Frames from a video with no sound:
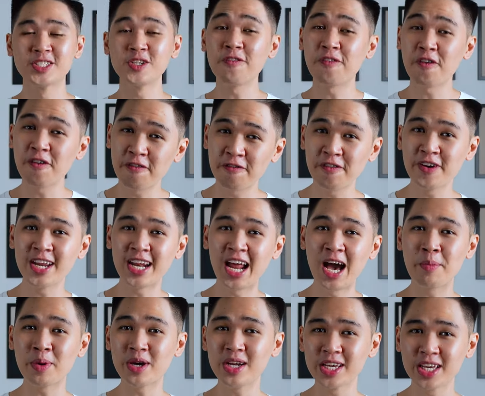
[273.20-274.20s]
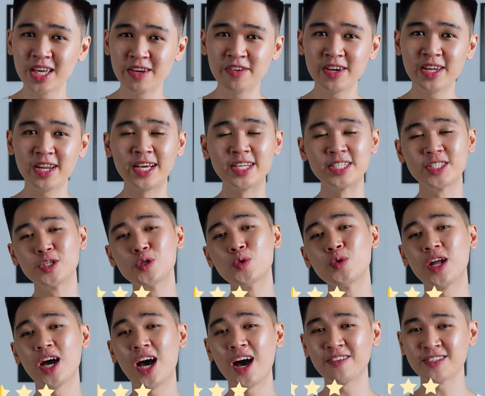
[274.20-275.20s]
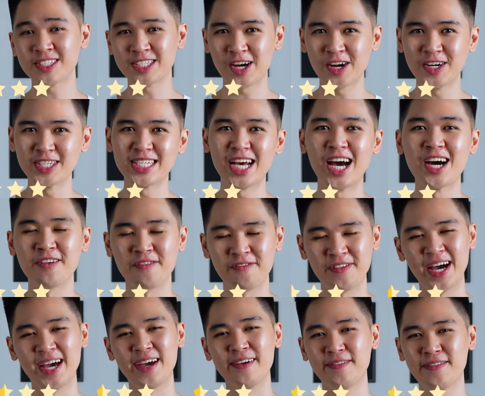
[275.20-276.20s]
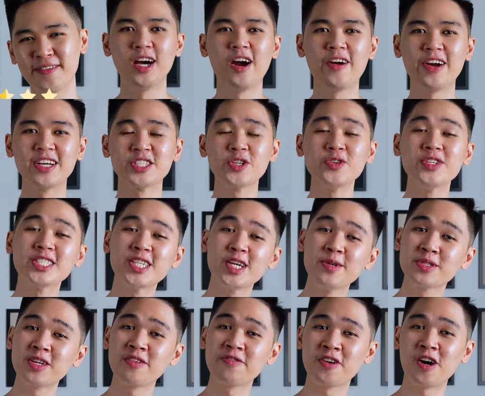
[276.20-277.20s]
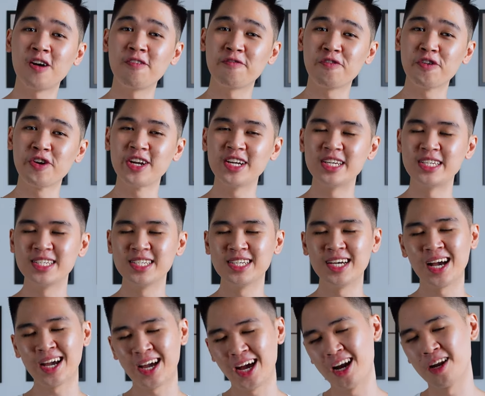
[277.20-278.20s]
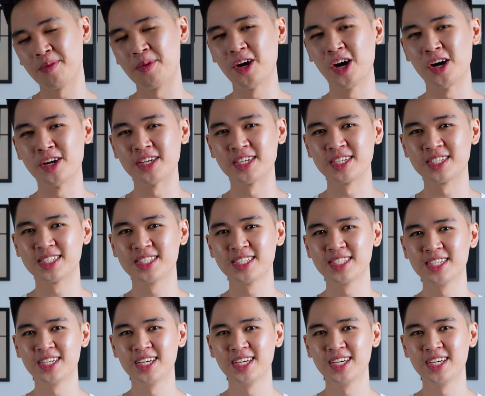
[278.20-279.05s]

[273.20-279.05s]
So for fit, I'm gonna give it a two and a half stars out of five. Alright, so in terms of comfort, I gotta be honest.